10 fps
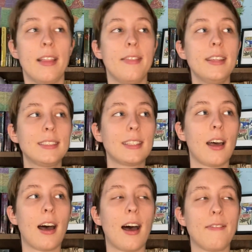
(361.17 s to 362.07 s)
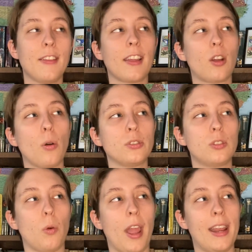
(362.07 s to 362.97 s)
This I feel like
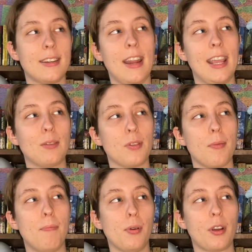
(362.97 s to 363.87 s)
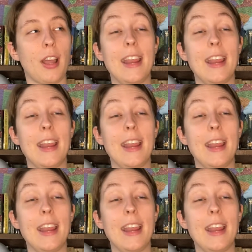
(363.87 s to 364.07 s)
goes hand in hand with a book,